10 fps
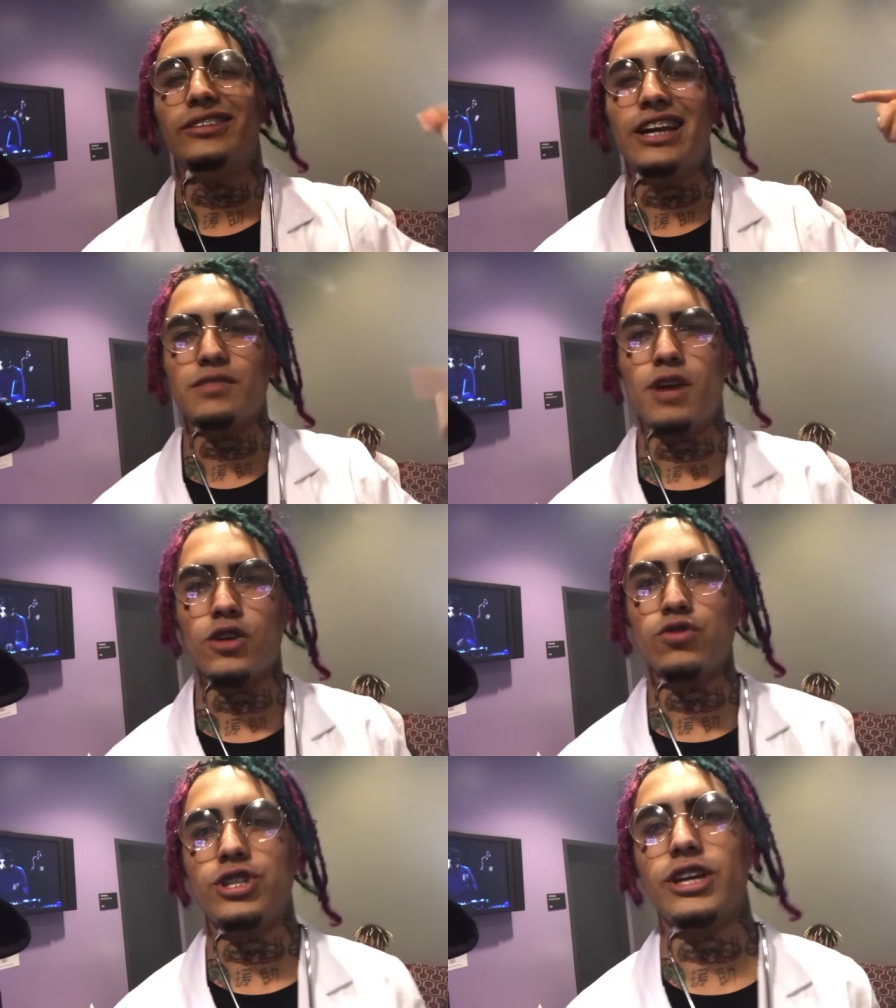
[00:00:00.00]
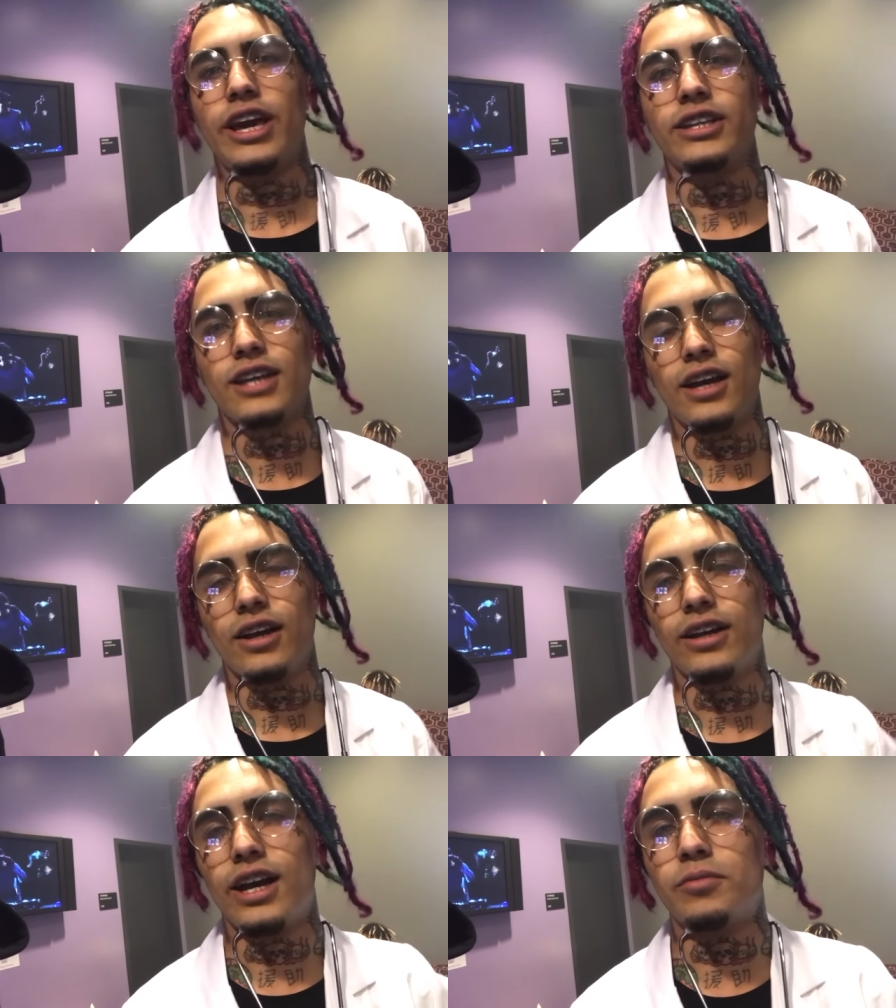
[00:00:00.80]
That's my Gucci Gang
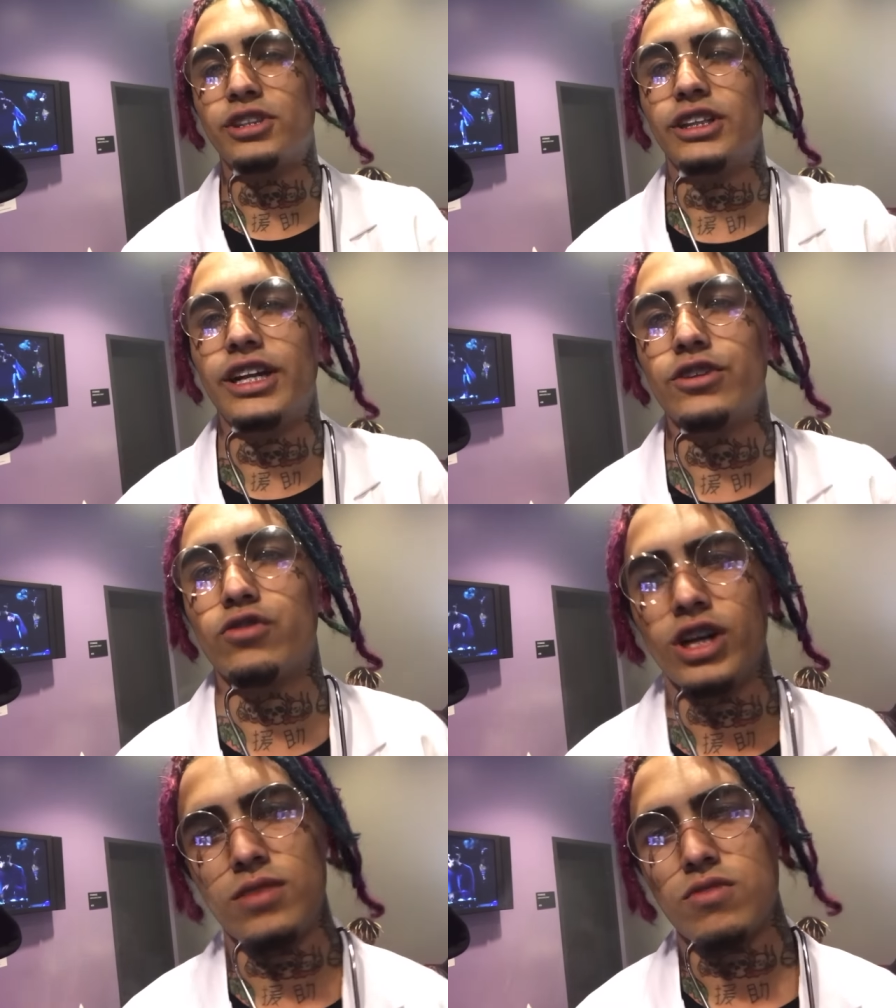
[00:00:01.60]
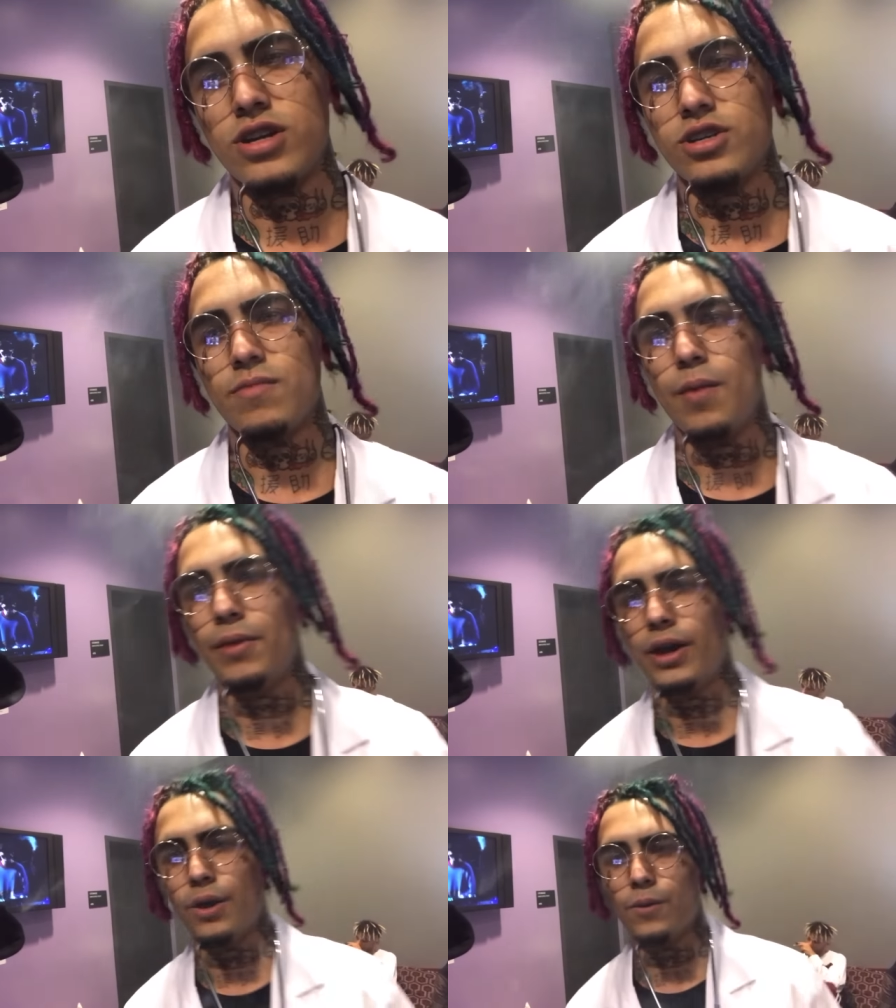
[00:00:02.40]
tiger. I got him sitting at the crib right under my
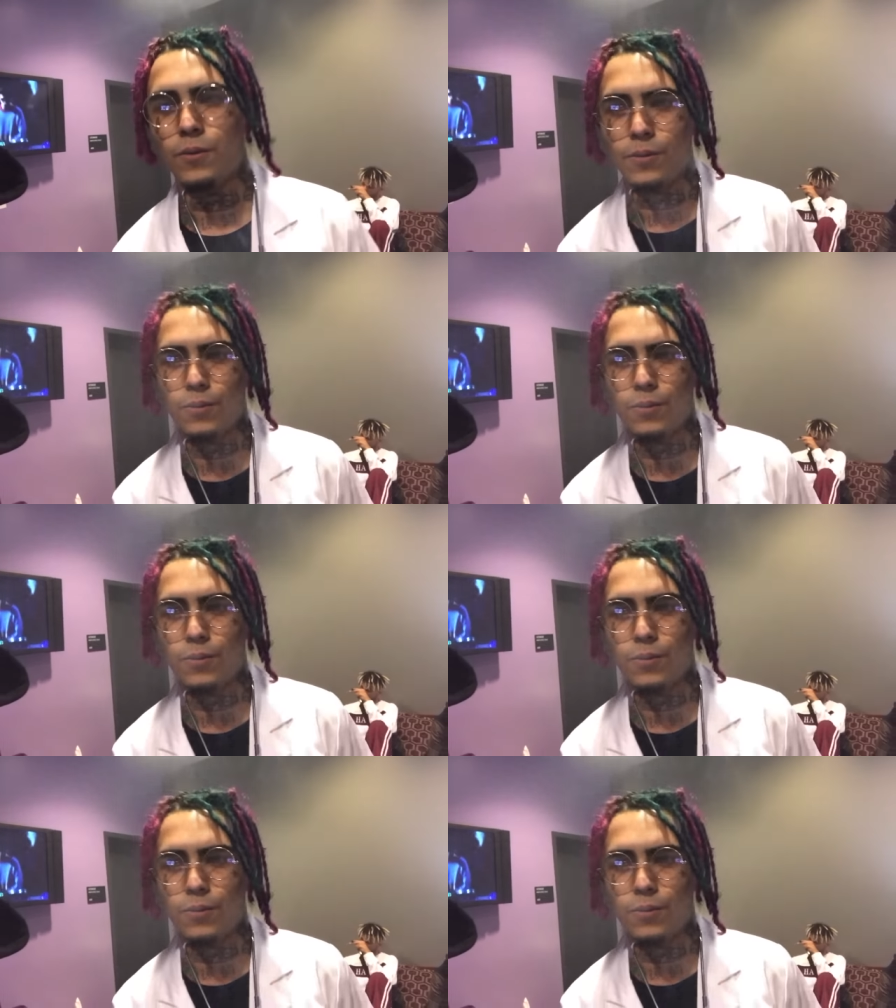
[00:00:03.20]
bed.